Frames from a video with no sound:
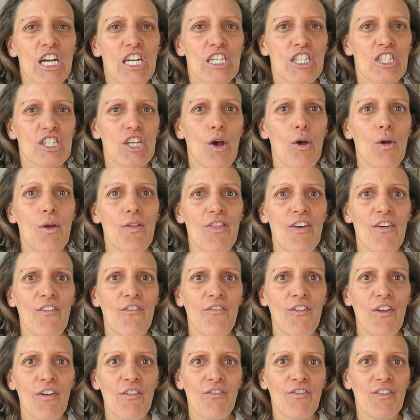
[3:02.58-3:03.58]
so the
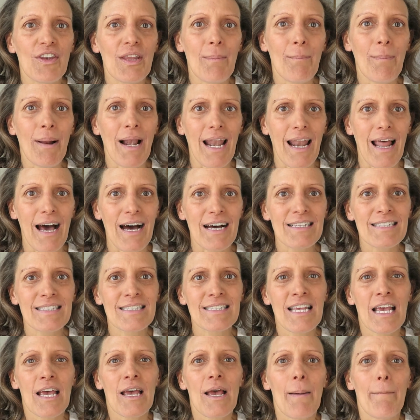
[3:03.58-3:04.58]
50
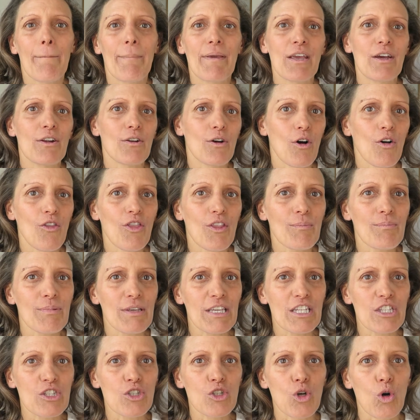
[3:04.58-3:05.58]
plus, be it on the
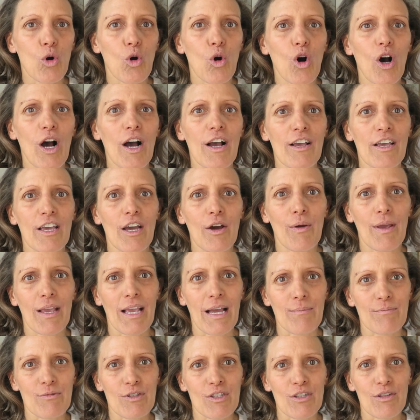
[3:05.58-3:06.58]
beach or
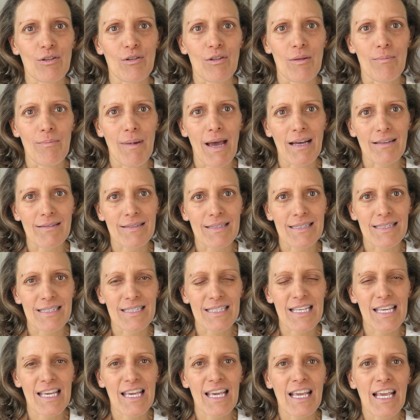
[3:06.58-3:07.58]
going up to the mountain
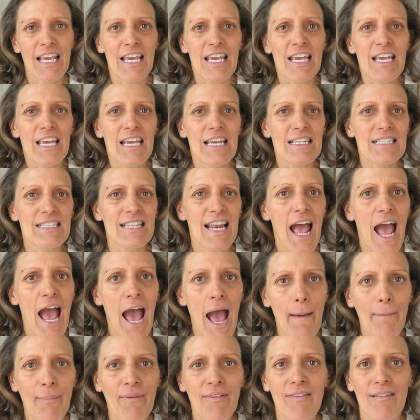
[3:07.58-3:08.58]
skiing, is an
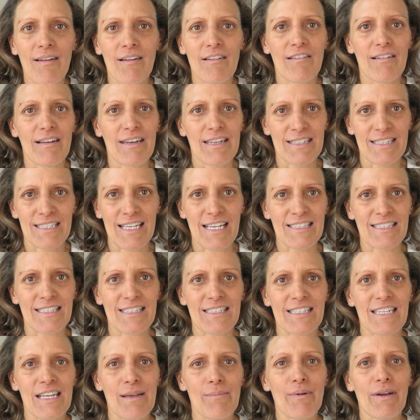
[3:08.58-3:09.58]
absolute
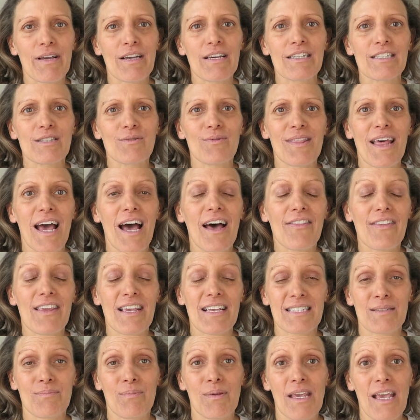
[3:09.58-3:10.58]
necessity, because without the
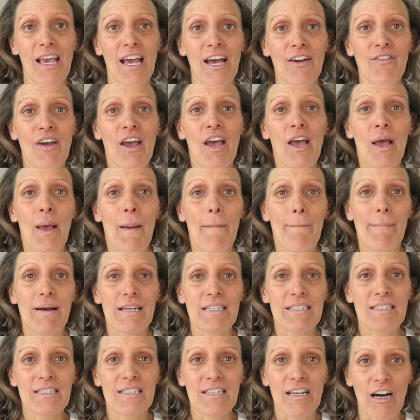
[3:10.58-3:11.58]
SPF
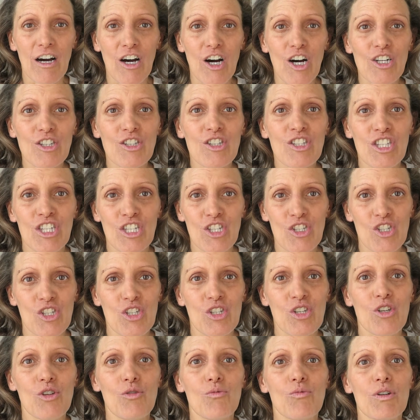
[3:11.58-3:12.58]
my scar
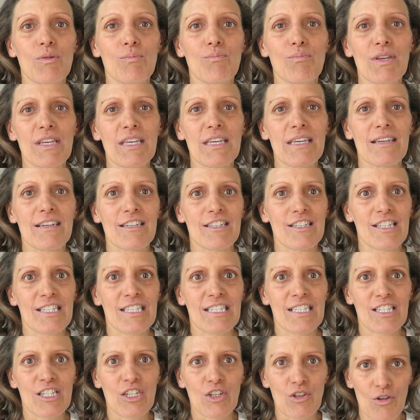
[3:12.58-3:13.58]
tissue would be
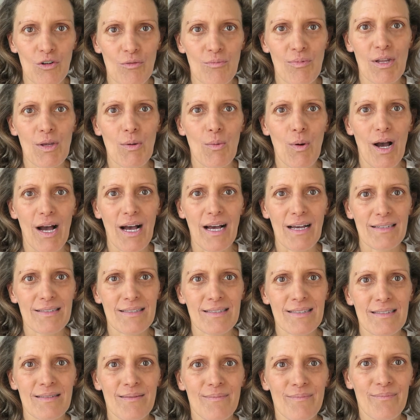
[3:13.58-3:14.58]
considerably
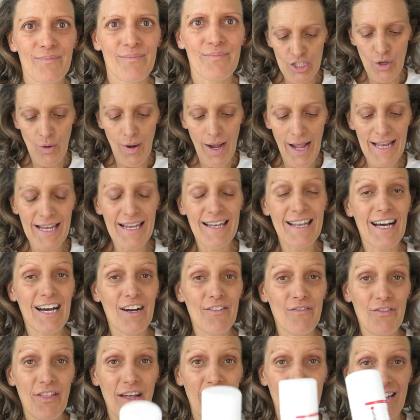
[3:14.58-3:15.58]
worse. So I
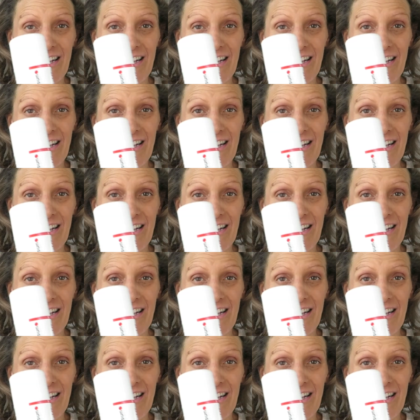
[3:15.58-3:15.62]
love the